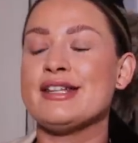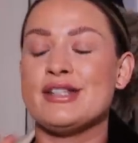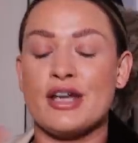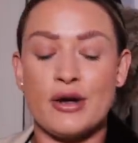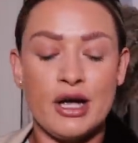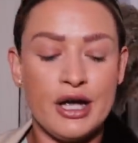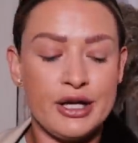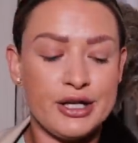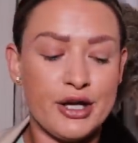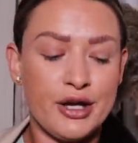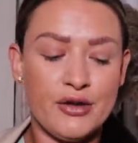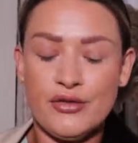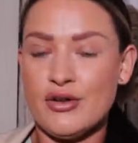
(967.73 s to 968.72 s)
So
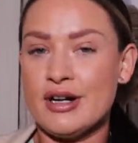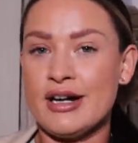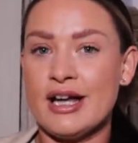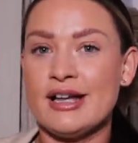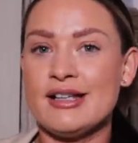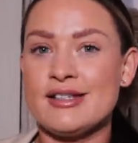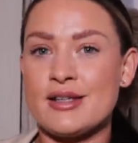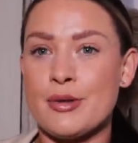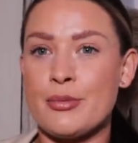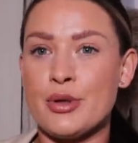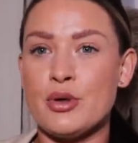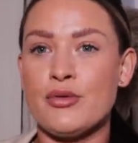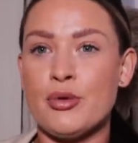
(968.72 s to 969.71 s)
you go for a nice,
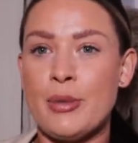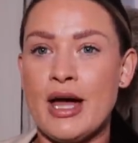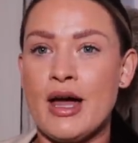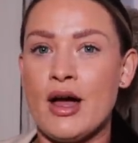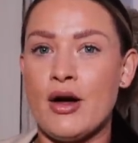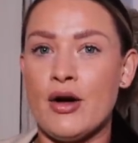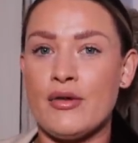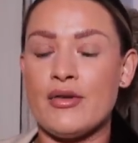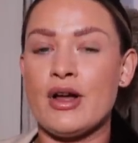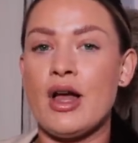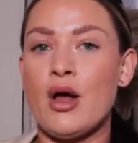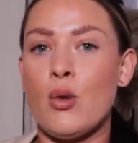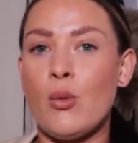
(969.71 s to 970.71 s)
beautiful pair of
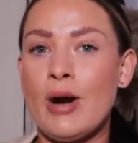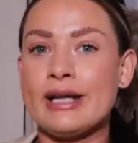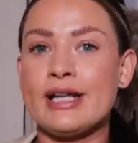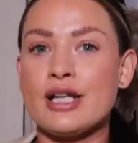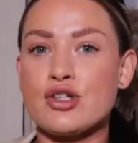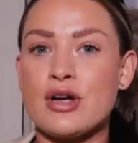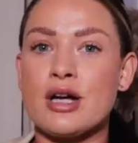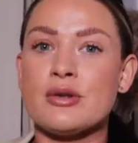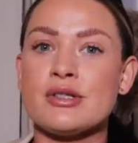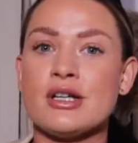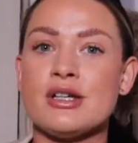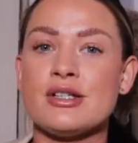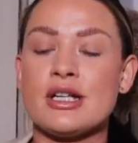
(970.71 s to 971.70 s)
wide leg
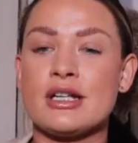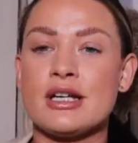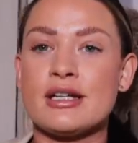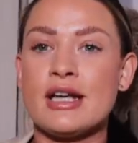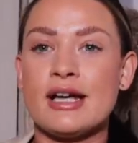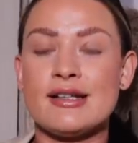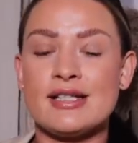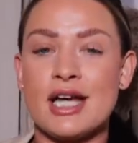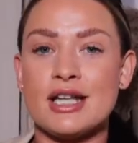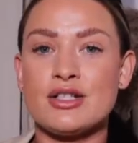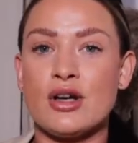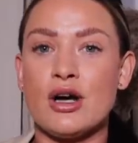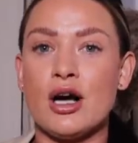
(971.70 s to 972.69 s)
trousers and a nice
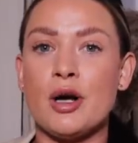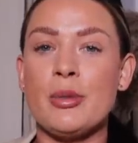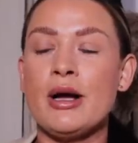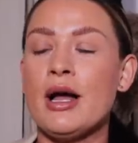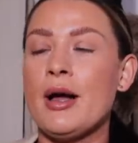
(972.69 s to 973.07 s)
tight top.